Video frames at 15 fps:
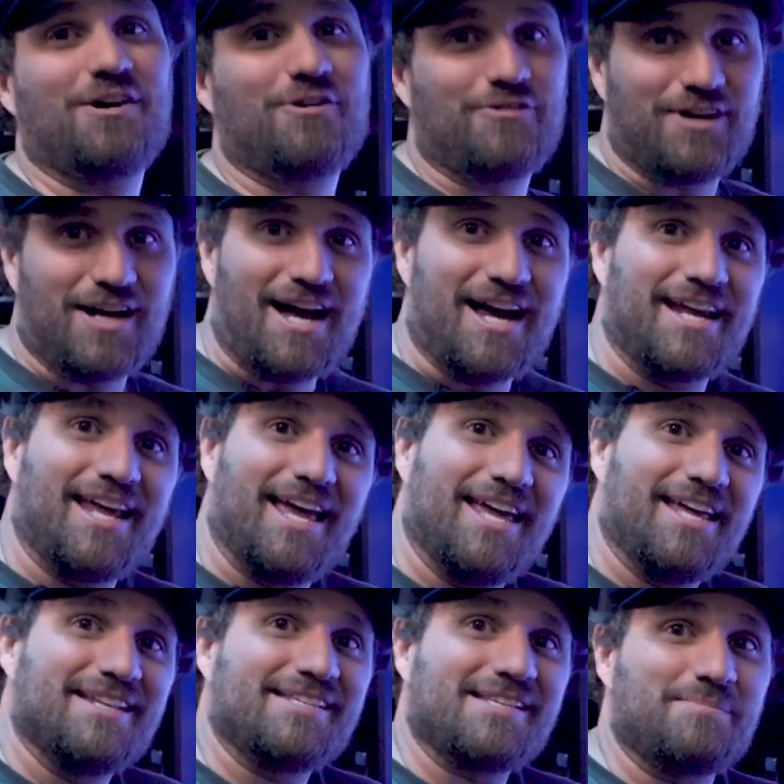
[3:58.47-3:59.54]
overnight,
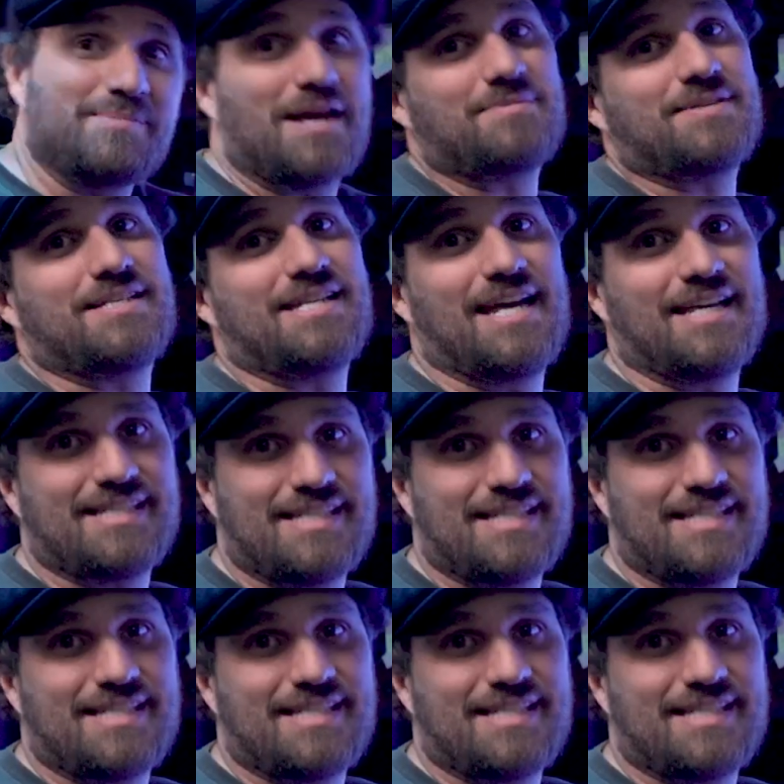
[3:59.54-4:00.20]
and sometimes it takes